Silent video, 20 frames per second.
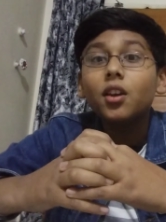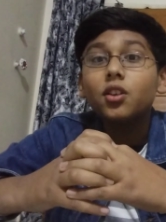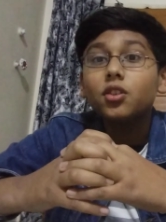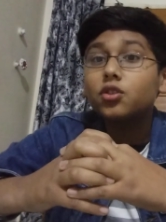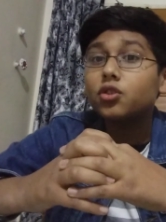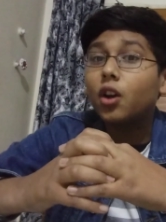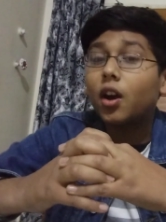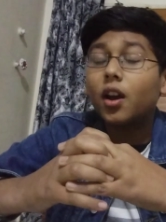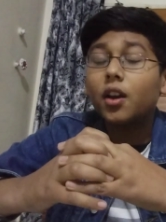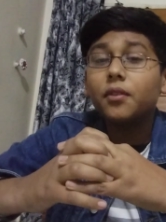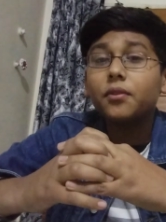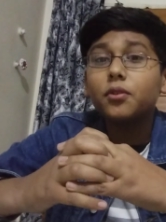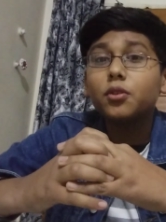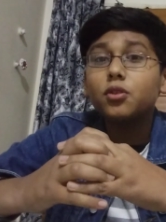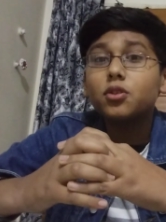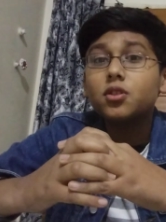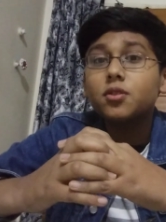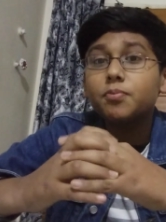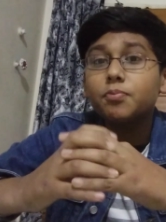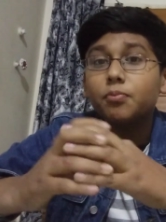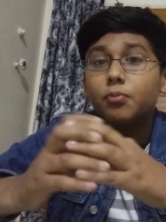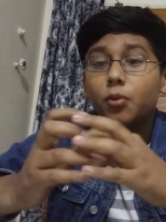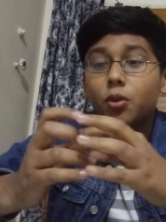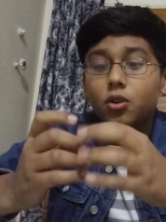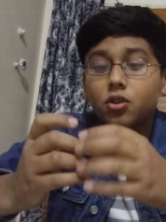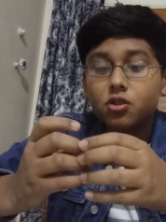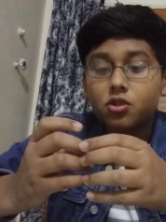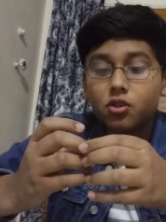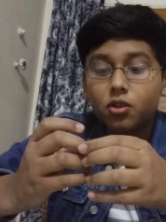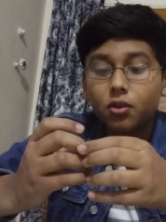So I've used
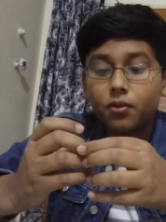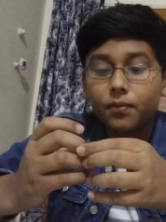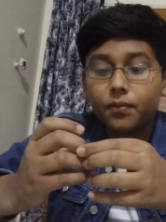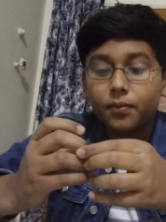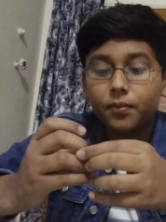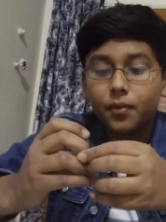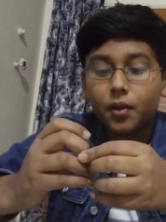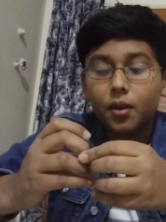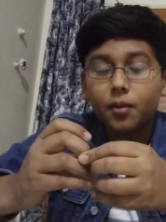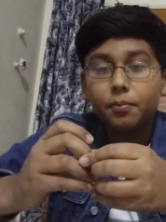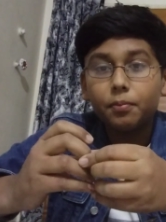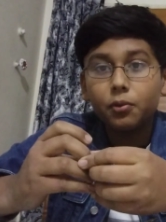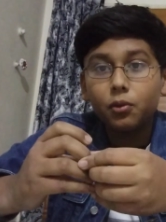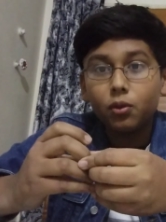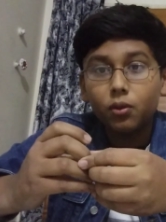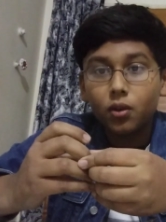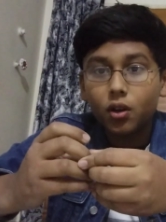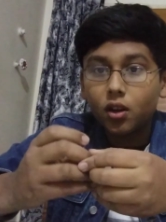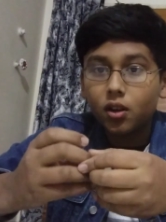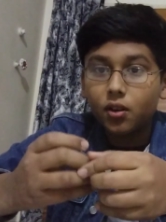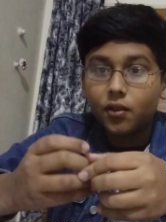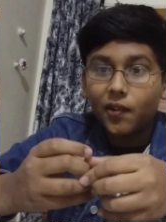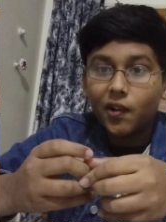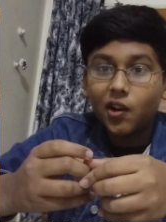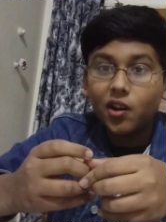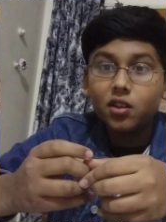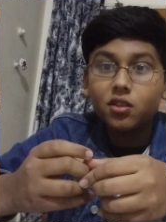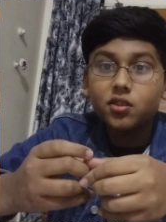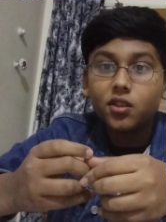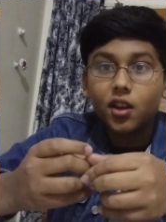most of plural
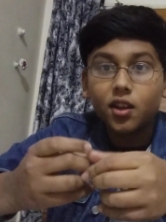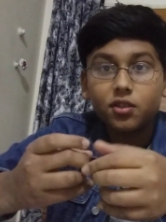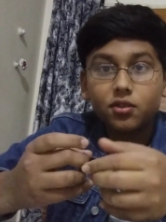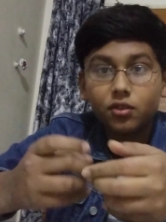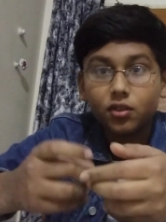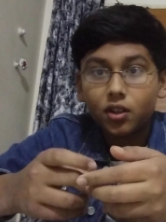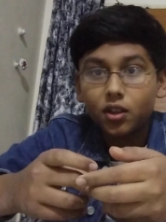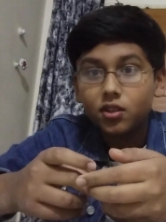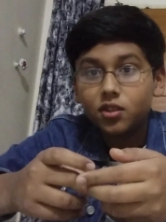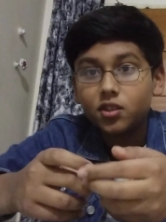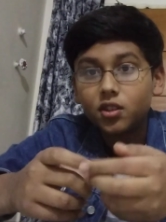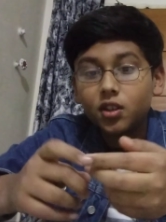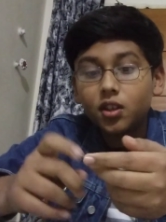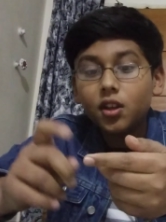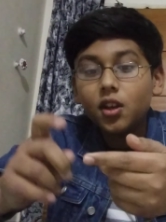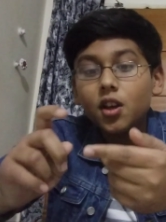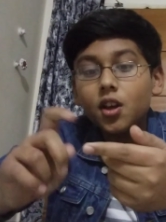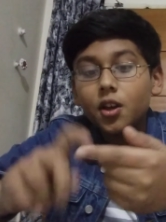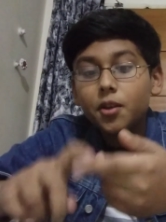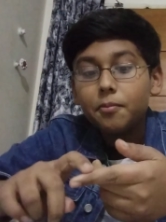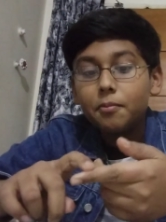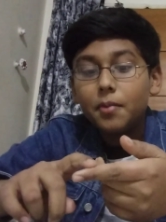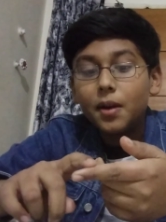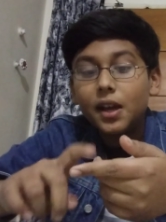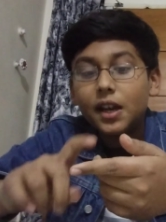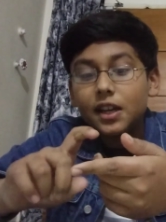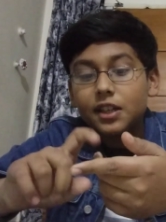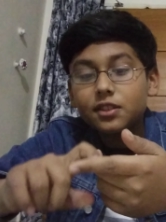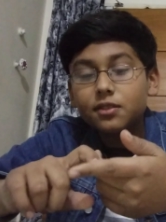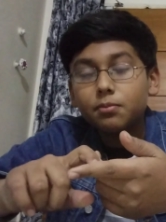words, as you can see,
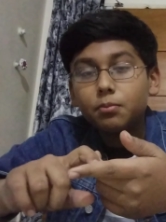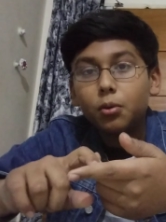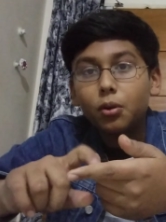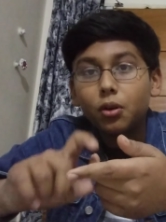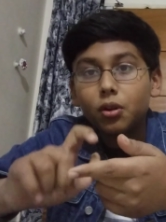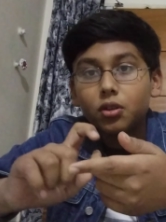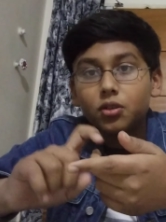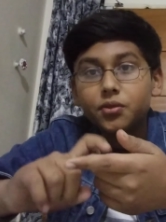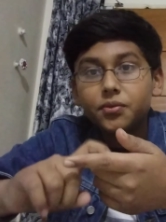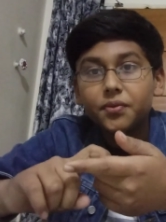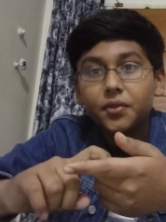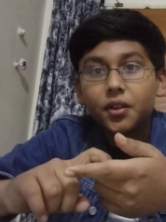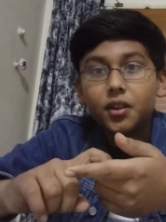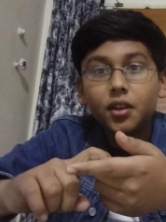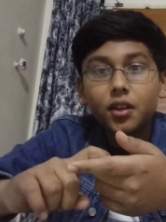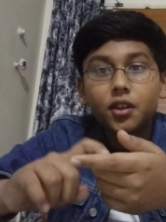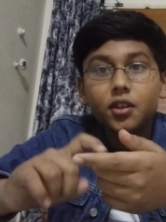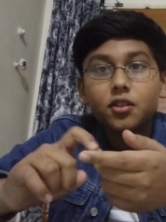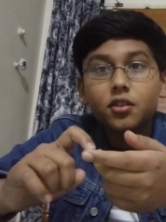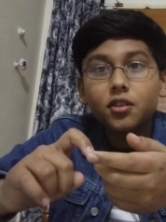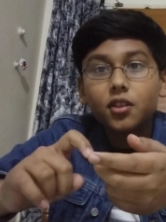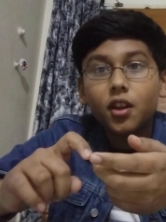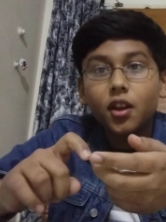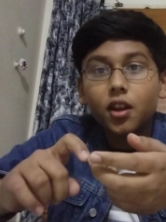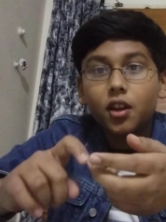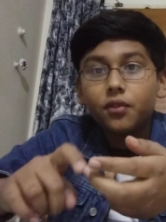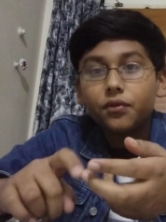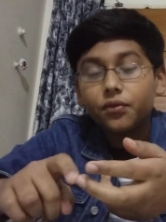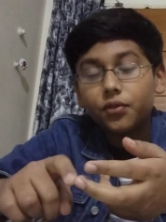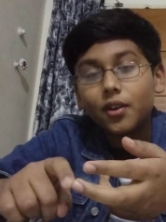bats, balls, wickets,
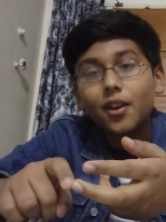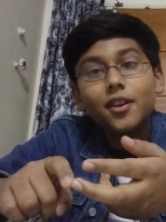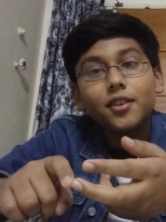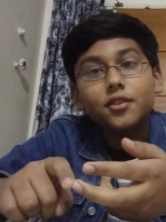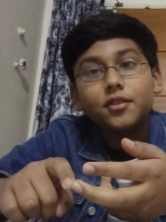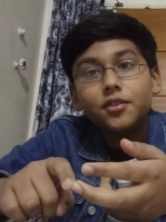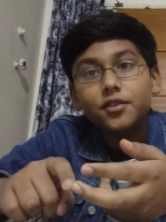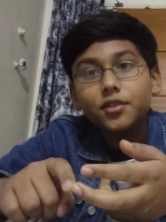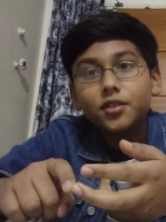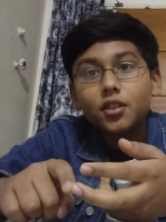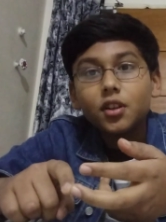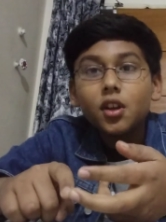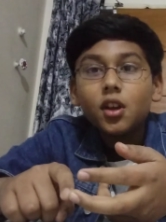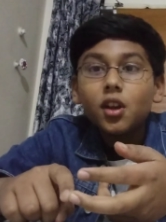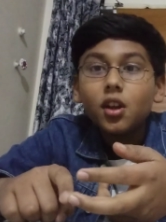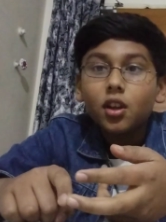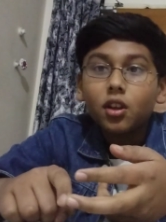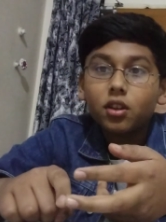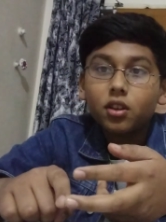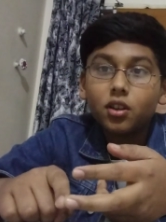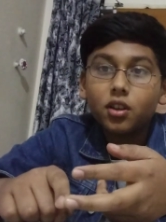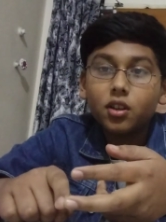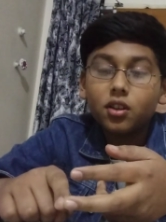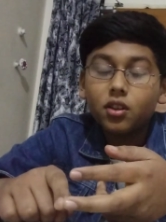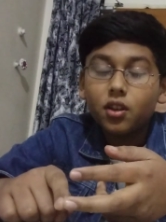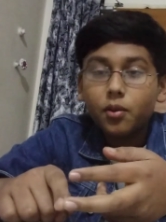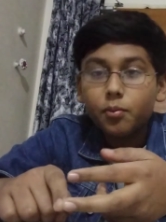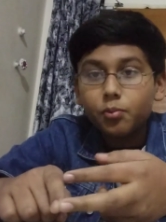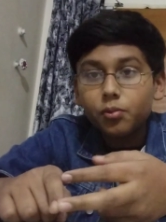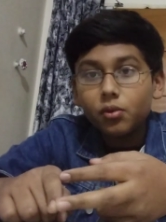and friends. These
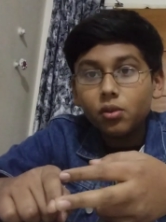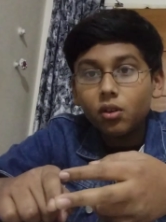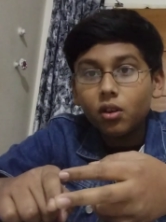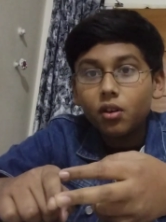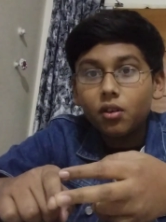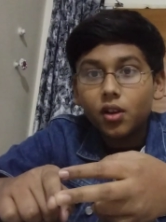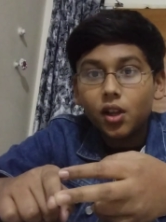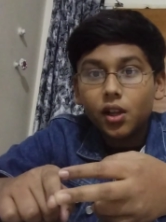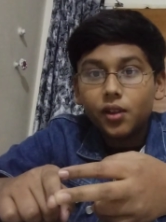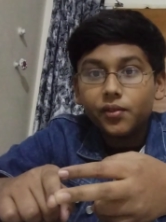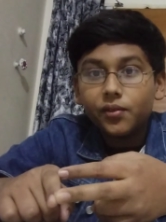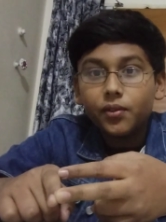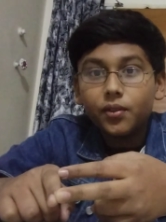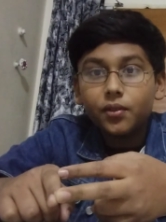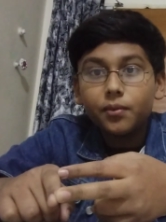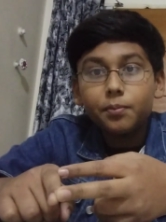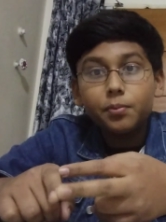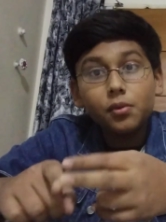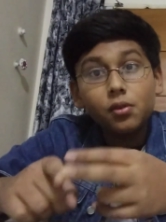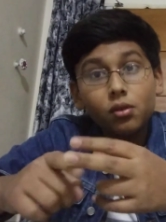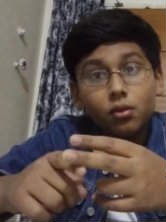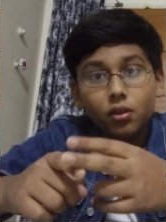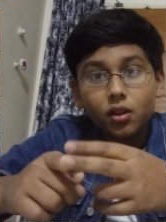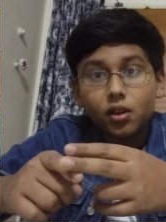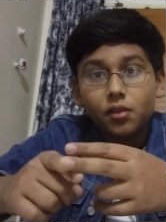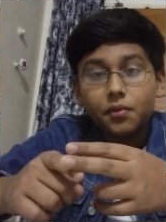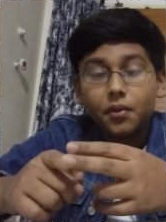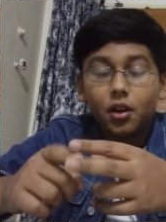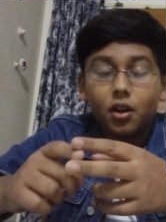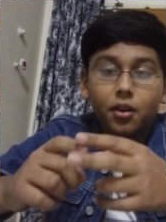are plural
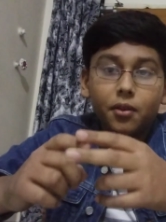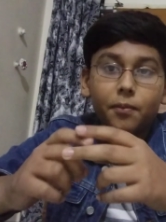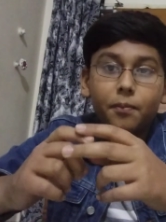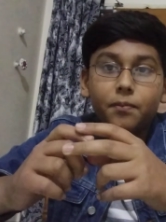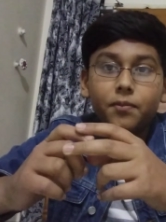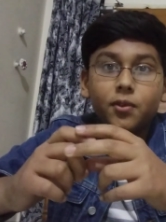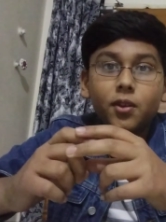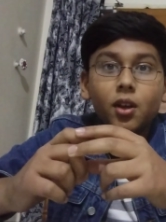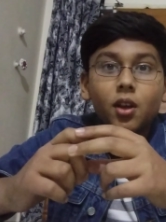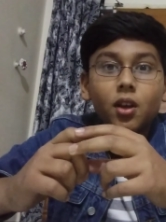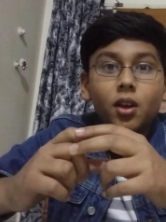verbs,